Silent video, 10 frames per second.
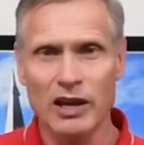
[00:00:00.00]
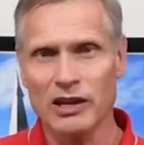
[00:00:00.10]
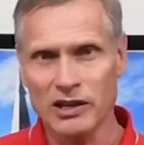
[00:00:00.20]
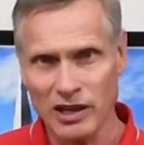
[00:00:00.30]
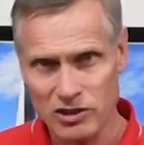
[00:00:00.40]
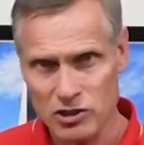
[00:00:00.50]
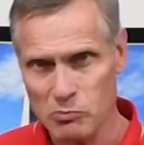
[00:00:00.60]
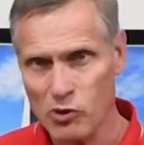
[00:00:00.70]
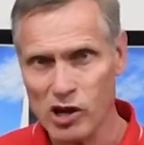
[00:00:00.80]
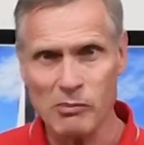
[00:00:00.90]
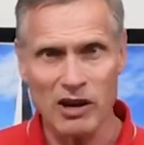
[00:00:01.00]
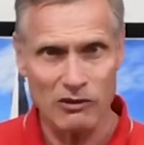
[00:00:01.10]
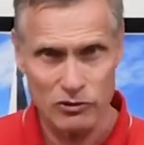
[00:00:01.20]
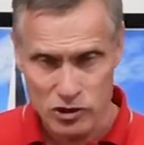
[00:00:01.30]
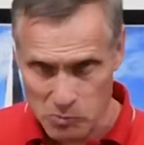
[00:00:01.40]
and you have to spray them out
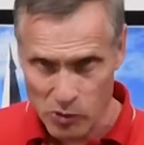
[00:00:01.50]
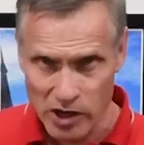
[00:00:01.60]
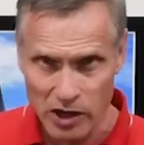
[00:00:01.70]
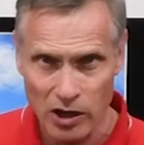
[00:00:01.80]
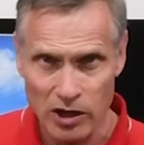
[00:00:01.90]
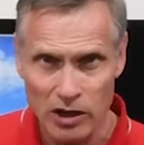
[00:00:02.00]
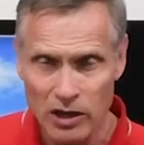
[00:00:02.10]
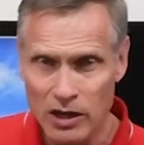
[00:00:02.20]
of a spray gun.